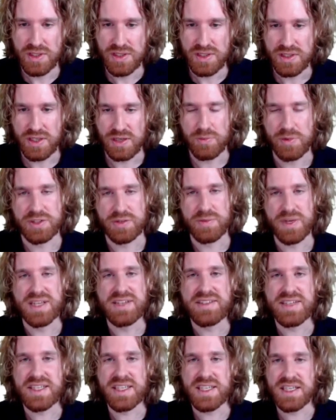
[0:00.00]
But the main
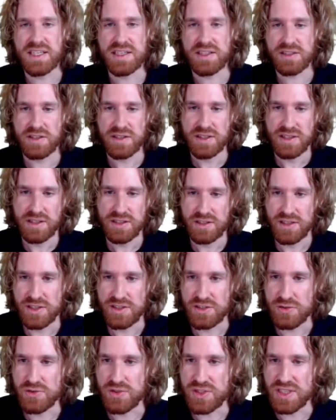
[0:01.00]
thing here is
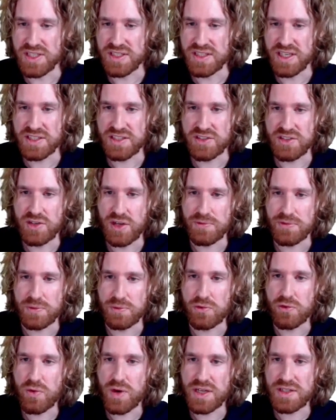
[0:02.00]
to see that you have some
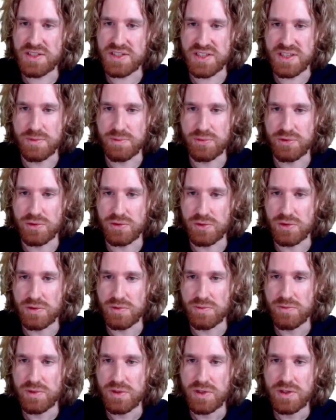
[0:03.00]
quite simple
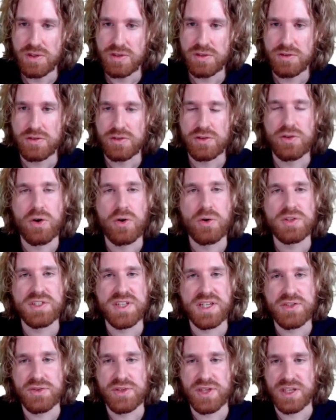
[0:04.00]
codes
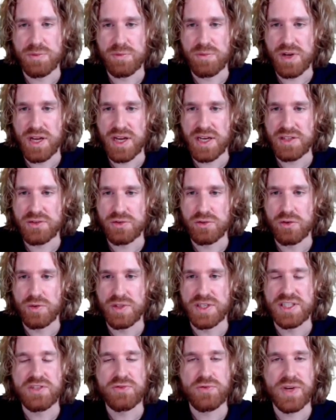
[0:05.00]
that you can apply to
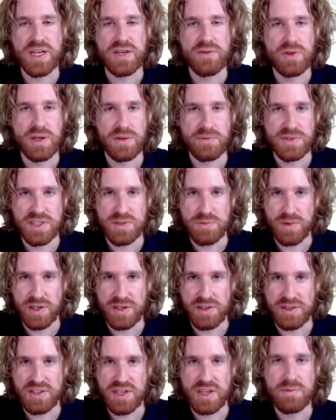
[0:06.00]
already train one of these
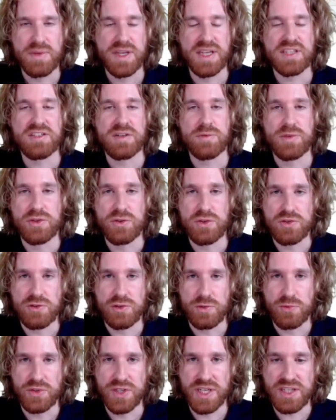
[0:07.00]
models and make some useful
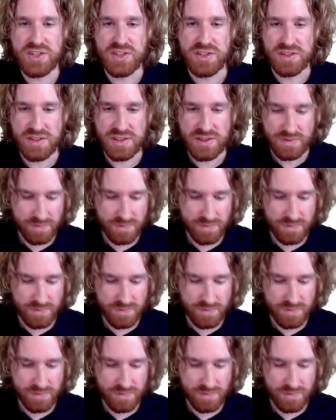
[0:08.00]
predictions.